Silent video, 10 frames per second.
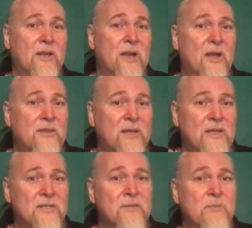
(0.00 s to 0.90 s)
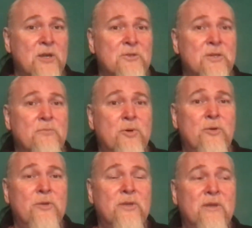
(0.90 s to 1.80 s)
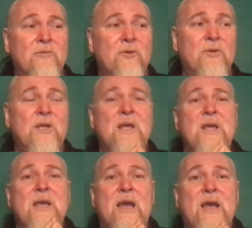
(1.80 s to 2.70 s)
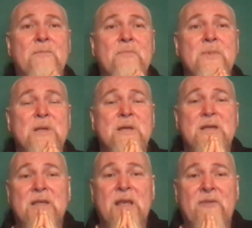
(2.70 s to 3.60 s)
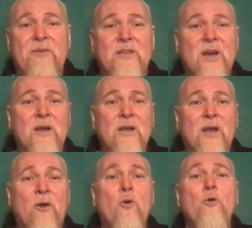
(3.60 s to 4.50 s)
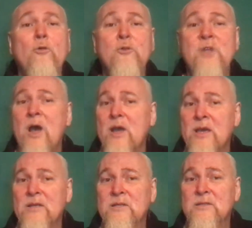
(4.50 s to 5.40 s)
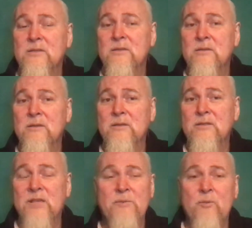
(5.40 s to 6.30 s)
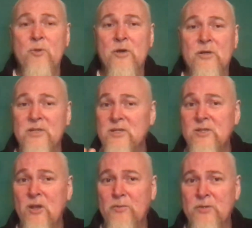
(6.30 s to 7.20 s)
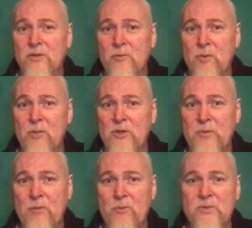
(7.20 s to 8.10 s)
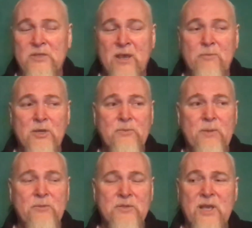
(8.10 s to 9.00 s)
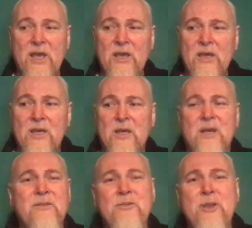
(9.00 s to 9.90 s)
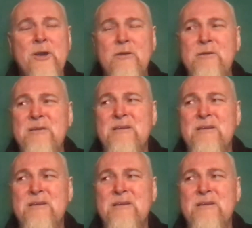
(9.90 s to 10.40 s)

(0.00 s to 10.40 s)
that I think is the most important thing of all. If all diets seem to work. This is the opposite of what most people say. Most people say, no,